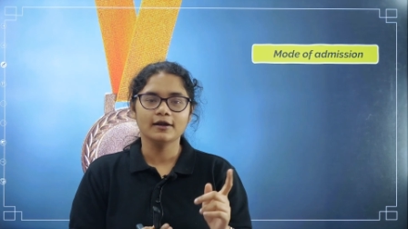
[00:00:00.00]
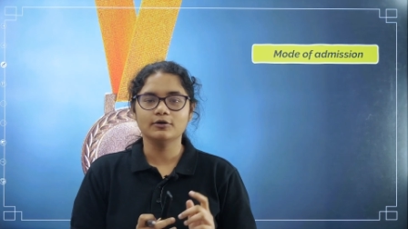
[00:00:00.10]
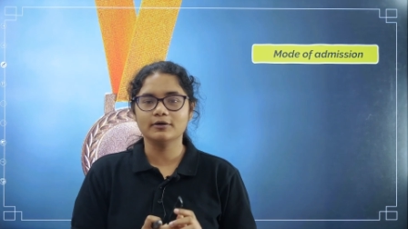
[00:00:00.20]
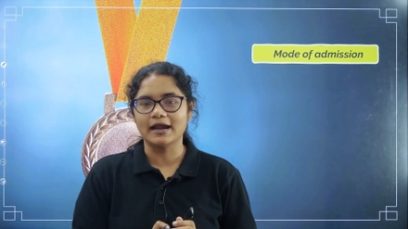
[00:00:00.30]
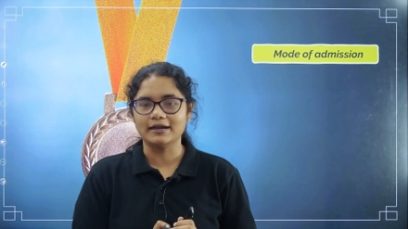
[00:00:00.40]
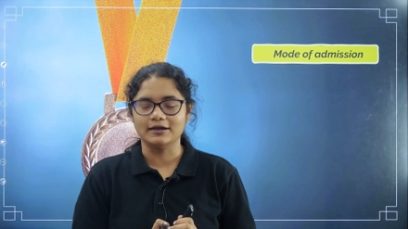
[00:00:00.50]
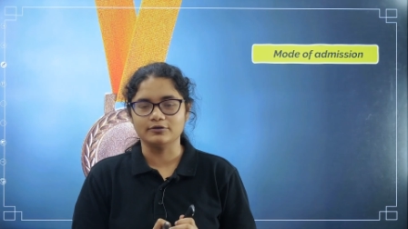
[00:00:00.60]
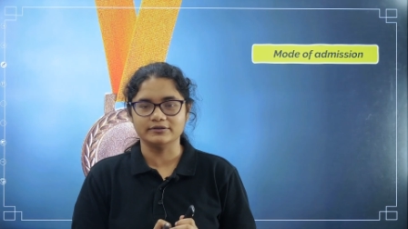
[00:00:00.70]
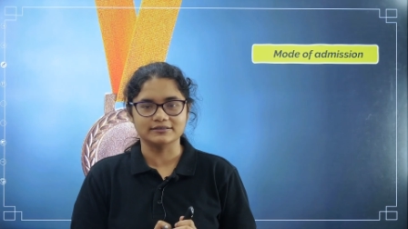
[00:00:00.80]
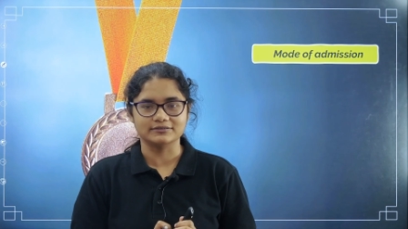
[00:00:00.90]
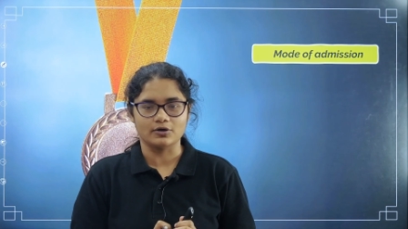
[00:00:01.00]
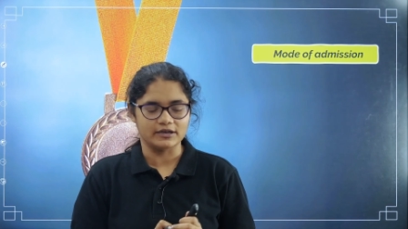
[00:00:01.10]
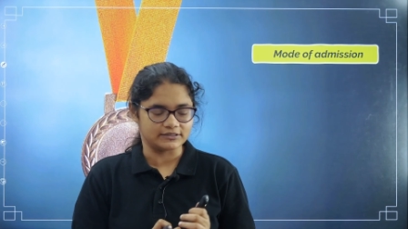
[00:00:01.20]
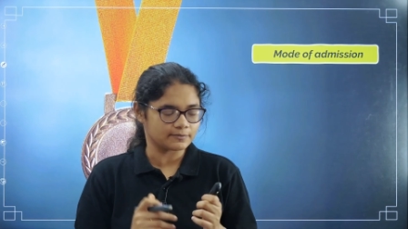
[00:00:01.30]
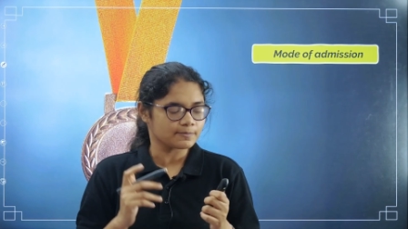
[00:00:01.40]
to get into this
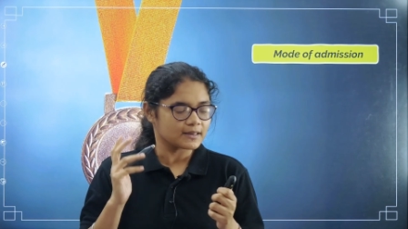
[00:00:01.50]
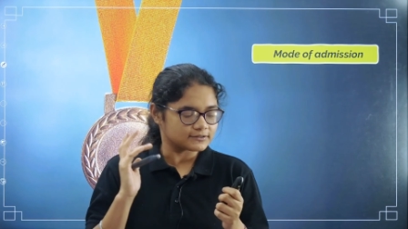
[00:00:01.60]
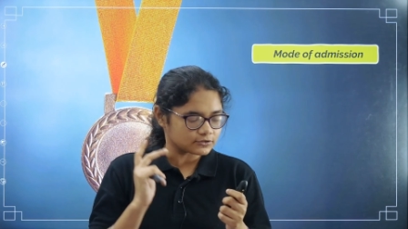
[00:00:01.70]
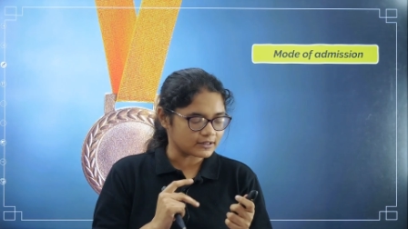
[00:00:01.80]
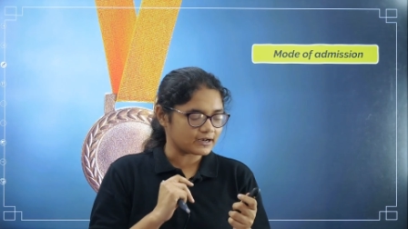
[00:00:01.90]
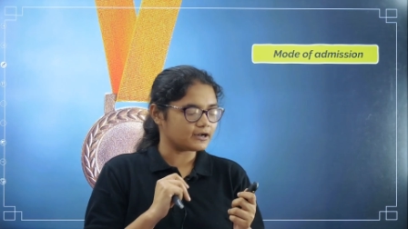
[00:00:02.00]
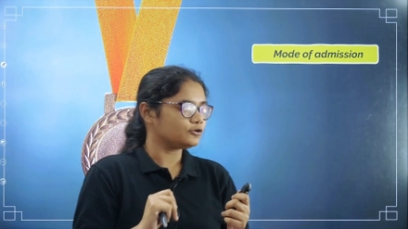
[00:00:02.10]
college so there are